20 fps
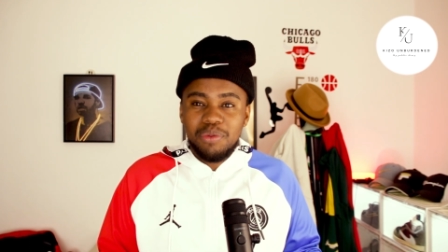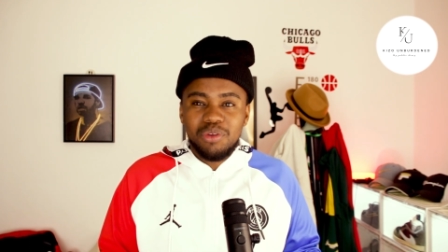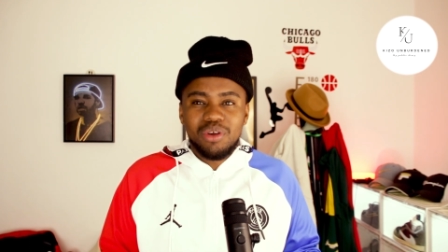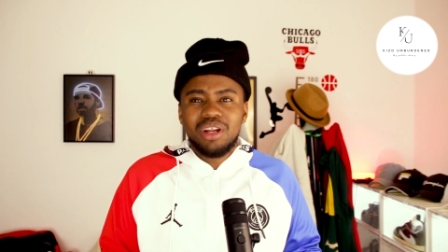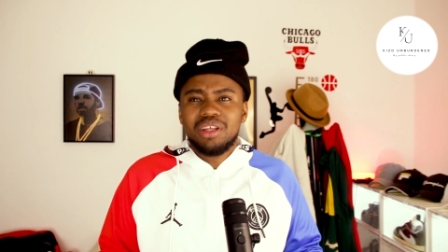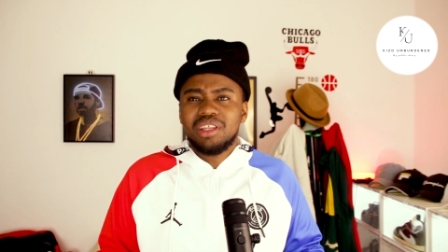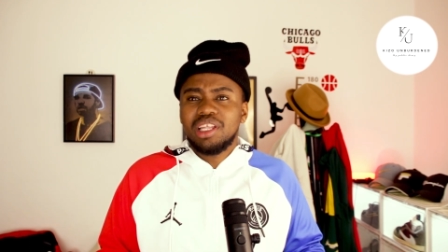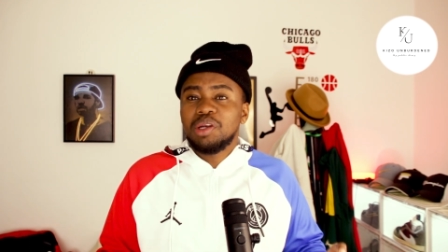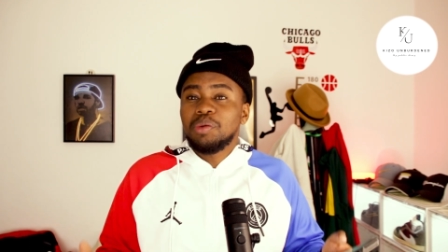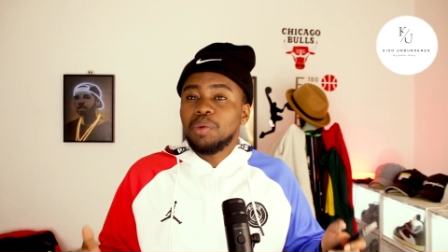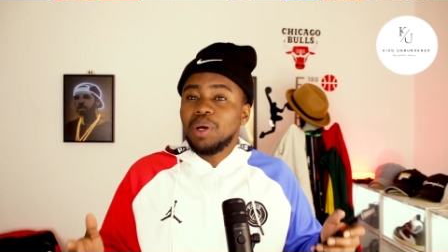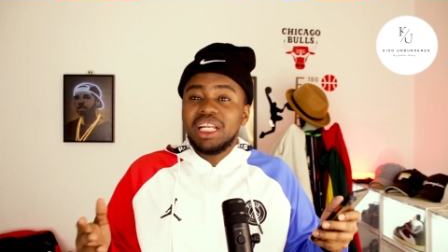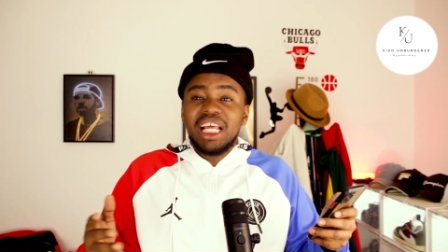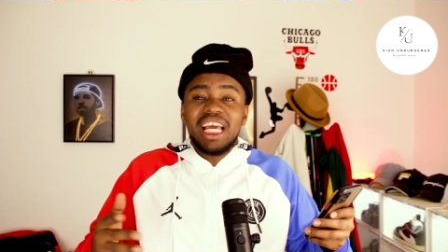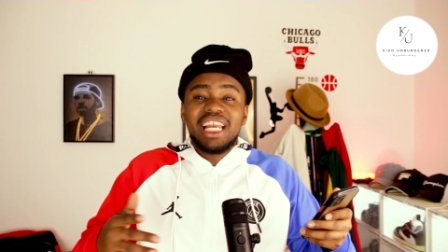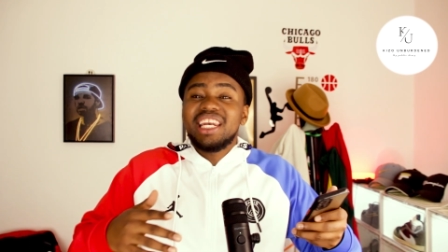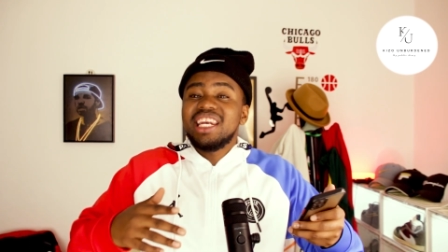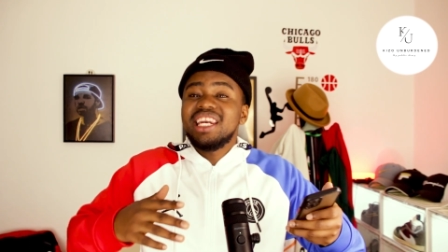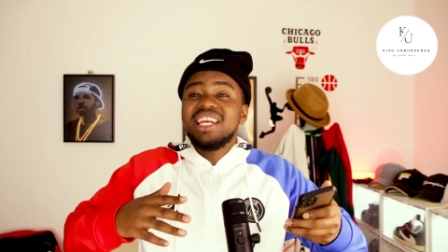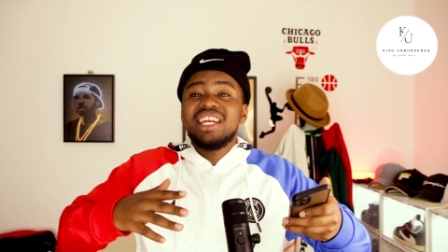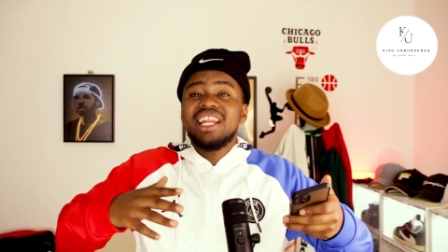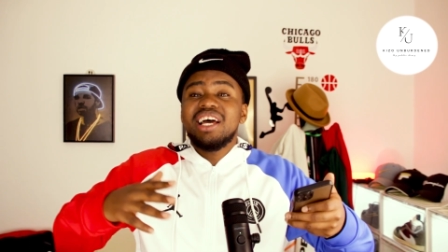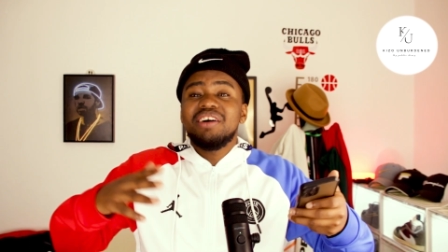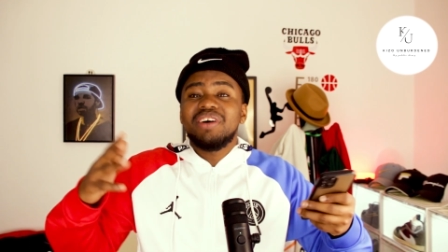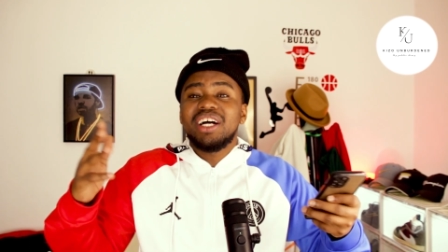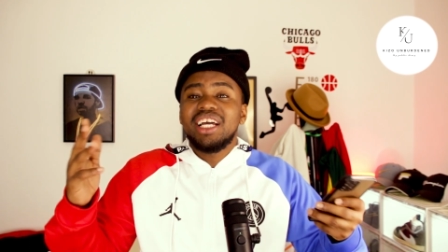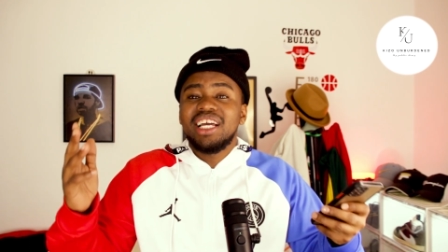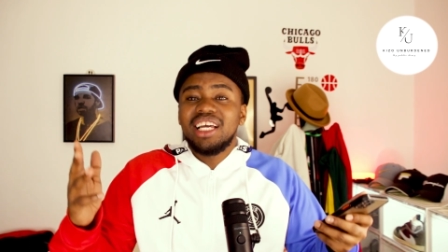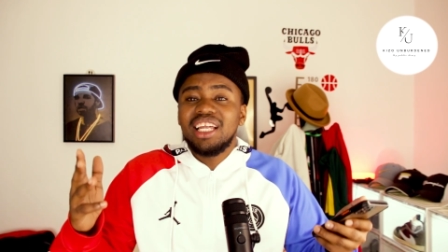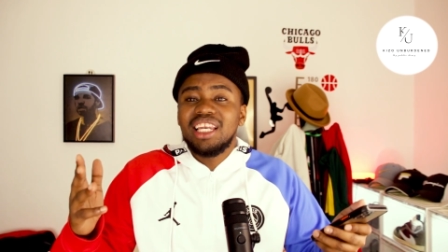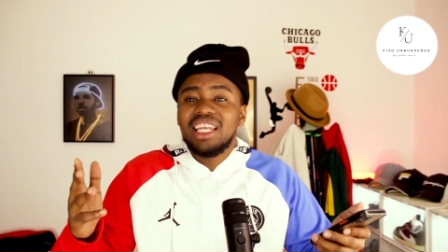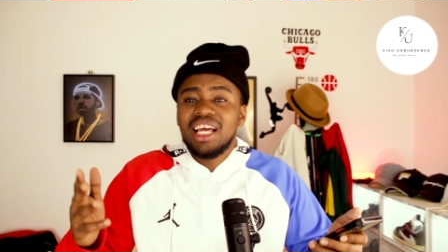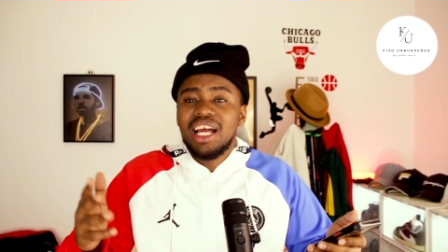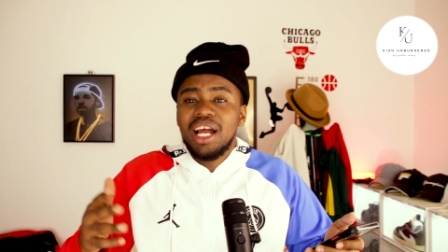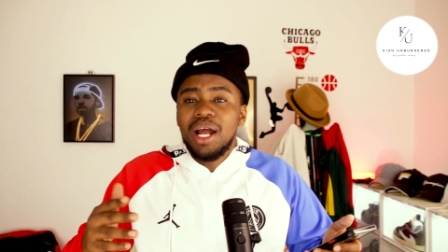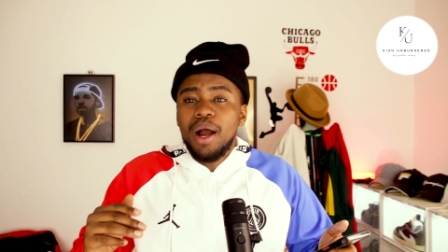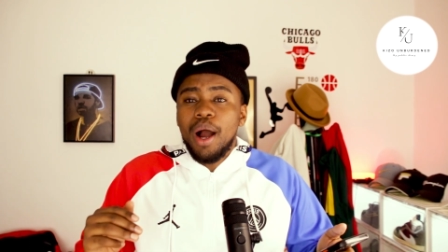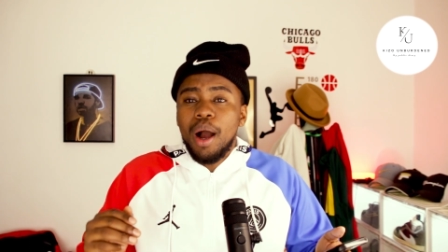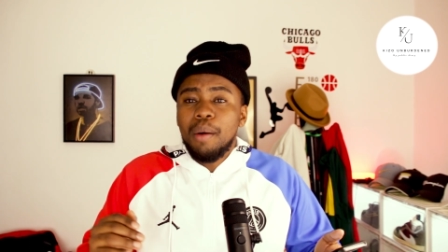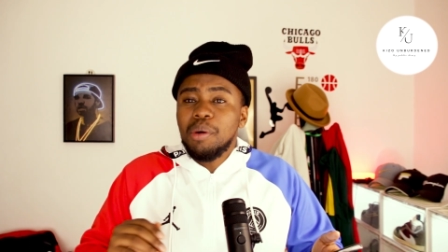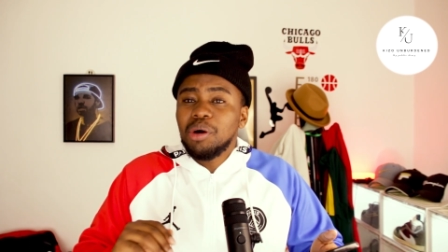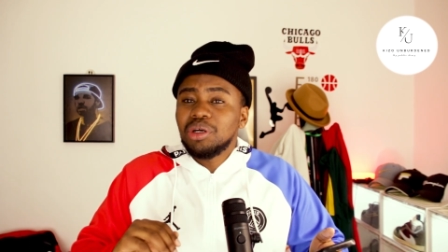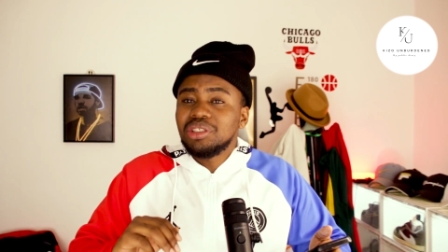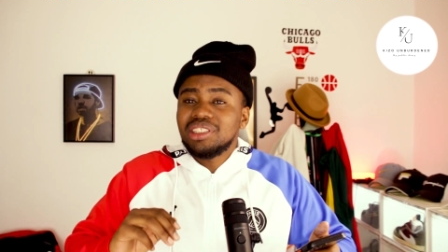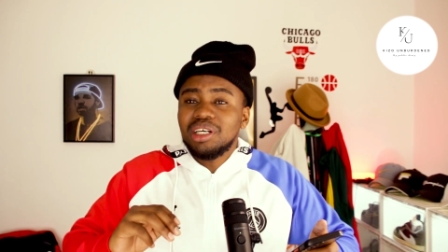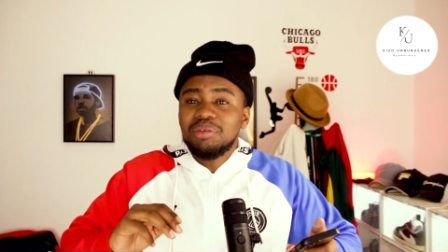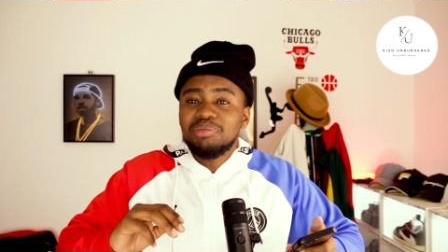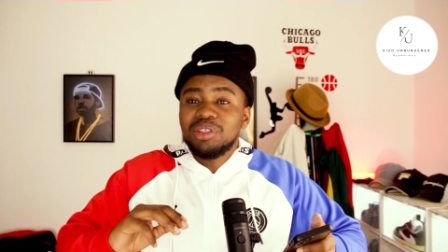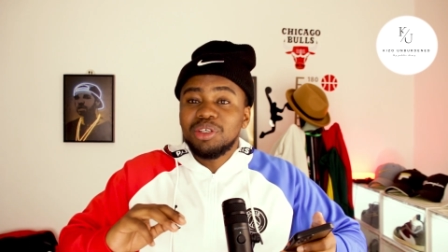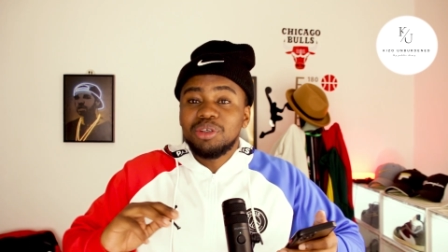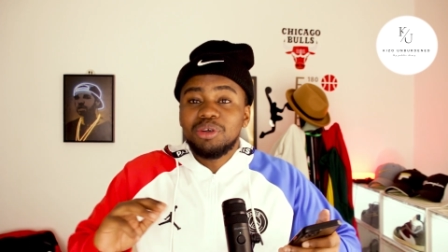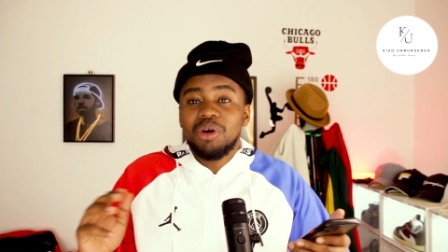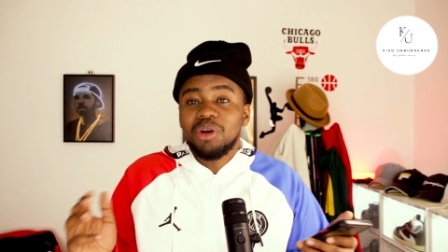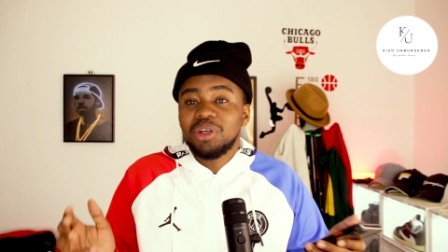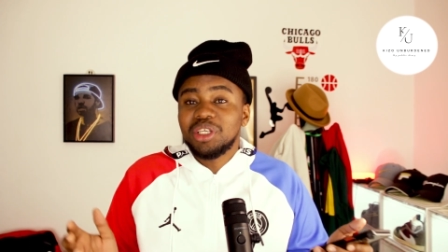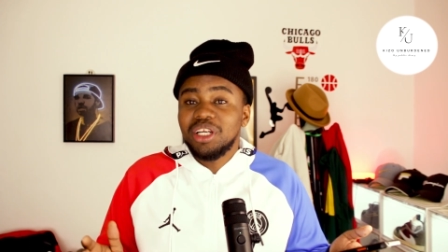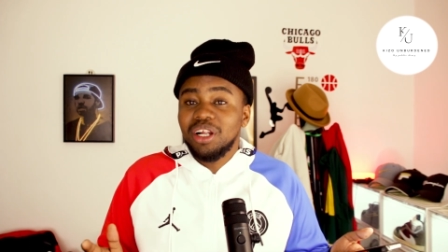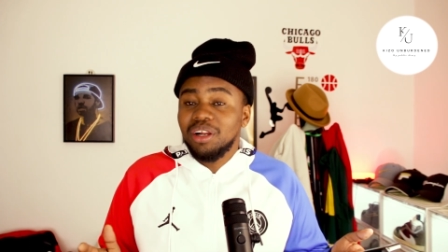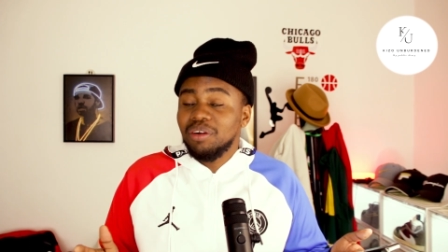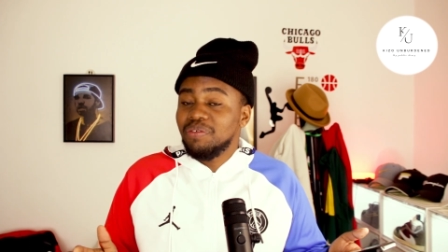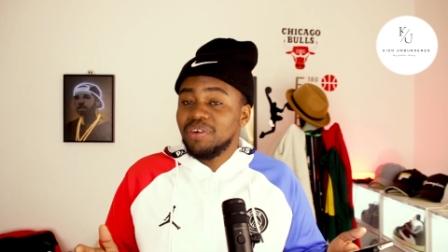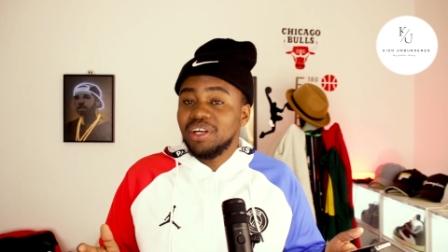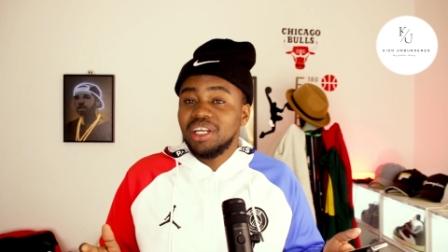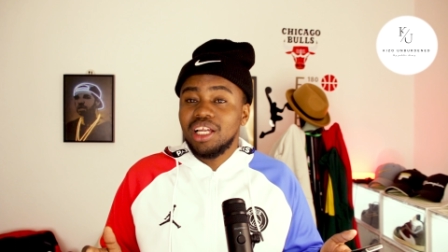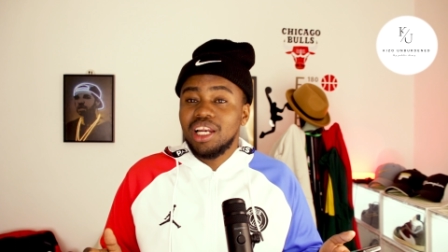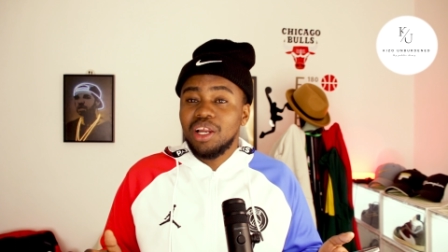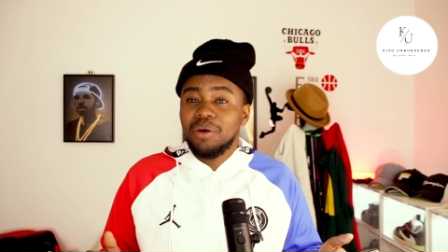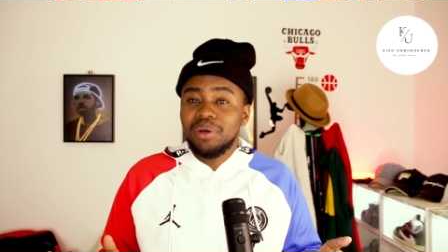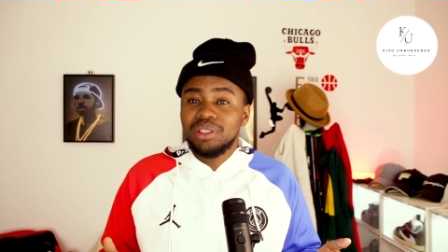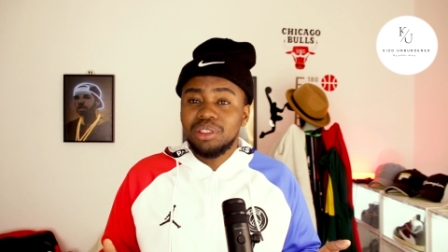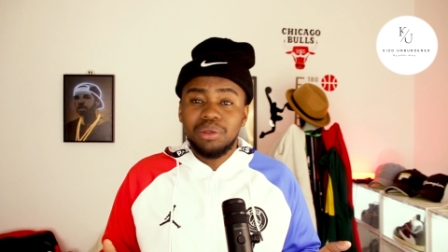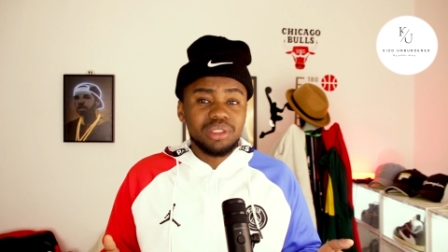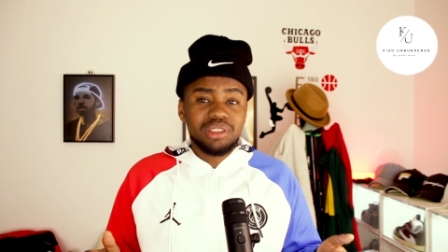Jonathan had never heard about something called girlfriend allowance.